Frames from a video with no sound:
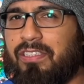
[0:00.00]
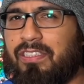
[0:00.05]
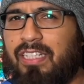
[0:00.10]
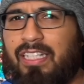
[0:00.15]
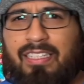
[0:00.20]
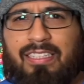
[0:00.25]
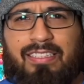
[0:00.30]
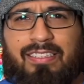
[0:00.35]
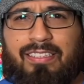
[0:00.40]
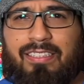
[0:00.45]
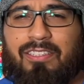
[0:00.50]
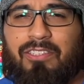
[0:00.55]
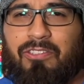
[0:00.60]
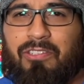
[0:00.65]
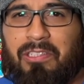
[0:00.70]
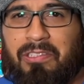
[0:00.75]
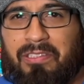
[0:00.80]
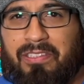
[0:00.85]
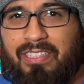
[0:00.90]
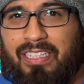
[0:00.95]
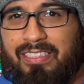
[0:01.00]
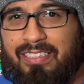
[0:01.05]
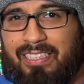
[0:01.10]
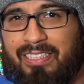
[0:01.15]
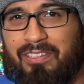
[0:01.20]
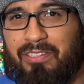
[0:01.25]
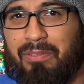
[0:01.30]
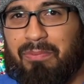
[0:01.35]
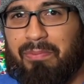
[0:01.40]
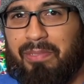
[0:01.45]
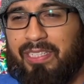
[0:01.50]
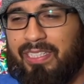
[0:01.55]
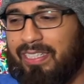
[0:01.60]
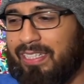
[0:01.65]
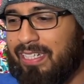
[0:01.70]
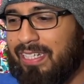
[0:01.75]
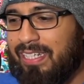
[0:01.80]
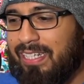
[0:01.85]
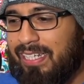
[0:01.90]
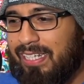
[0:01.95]
At least the instructions they sent to me,
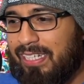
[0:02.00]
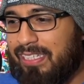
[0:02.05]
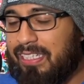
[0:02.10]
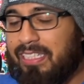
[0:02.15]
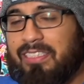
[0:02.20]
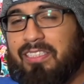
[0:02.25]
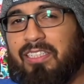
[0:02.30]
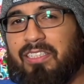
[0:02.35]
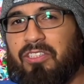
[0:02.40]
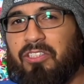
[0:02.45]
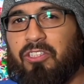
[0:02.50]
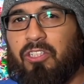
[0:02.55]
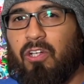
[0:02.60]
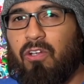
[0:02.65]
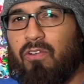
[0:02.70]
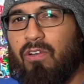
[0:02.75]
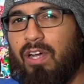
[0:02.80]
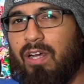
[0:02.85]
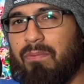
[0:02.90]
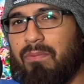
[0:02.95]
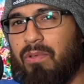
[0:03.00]
it doesn't show up.